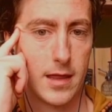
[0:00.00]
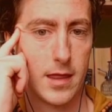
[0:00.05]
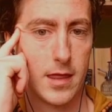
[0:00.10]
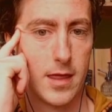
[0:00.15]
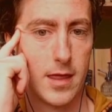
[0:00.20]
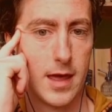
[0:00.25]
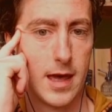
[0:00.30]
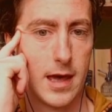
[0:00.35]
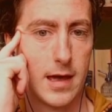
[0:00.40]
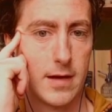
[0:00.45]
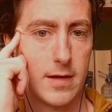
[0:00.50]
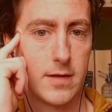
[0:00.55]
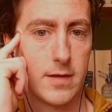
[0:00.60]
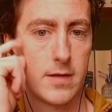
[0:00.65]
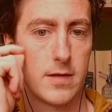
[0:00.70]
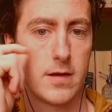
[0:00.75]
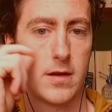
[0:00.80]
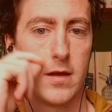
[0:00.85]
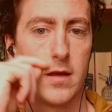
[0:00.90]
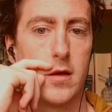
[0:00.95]
that
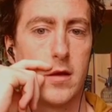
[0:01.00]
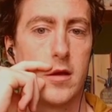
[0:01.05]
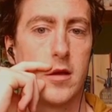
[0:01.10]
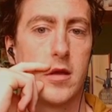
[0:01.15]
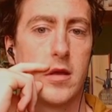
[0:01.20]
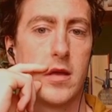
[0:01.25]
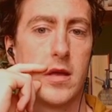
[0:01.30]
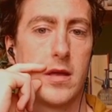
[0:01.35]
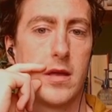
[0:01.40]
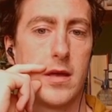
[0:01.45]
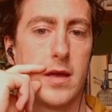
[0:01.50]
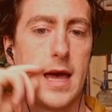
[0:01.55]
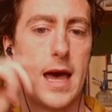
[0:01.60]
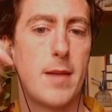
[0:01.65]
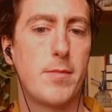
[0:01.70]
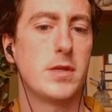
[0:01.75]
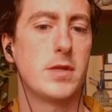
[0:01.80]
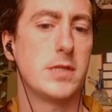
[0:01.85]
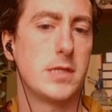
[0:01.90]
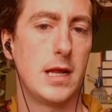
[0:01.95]

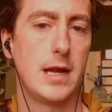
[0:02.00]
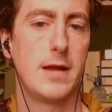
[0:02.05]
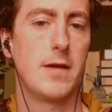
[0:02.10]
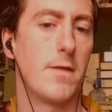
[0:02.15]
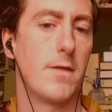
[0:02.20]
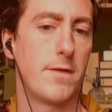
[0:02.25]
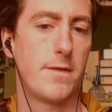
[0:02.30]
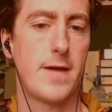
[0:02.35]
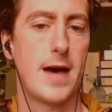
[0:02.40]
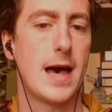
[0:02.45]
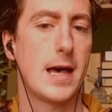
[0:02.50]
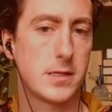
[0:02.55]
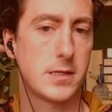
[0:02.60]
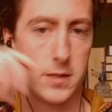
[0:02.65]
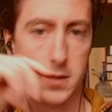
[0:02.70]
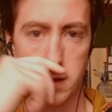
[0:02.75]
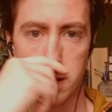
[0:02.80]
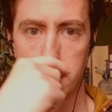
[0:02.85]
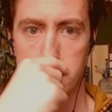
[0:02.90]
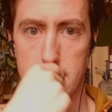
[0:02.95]
happens a little
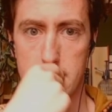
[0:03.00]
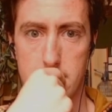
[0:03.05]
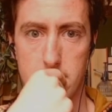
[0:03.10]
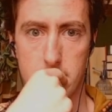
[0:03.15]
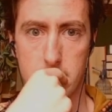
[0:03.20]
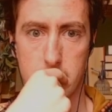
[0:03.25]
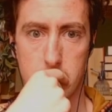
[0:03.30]
faster than that.